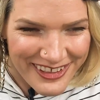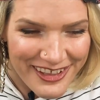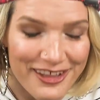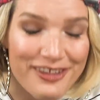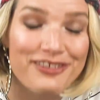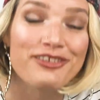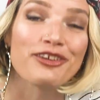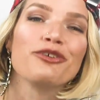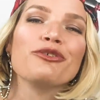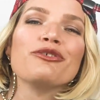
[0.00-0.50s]

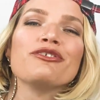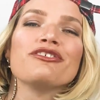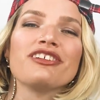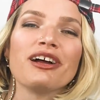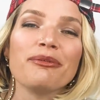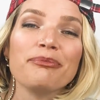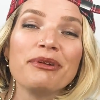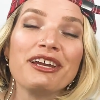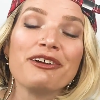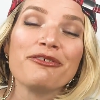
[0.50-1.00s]
So
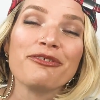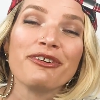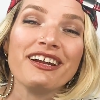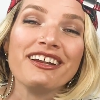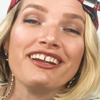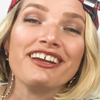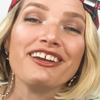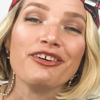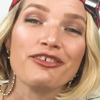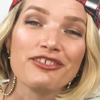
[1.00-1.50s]
stop being afraid
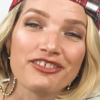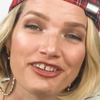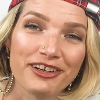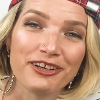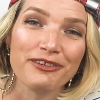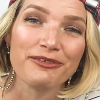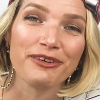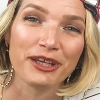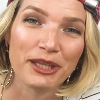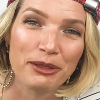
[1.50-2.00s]
and go start
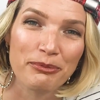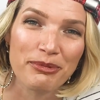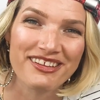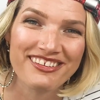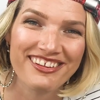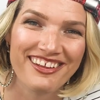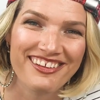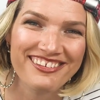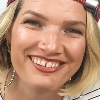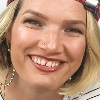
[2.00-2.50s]
your fucking
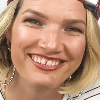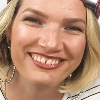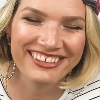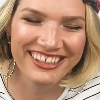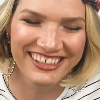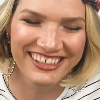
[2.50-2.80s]
business.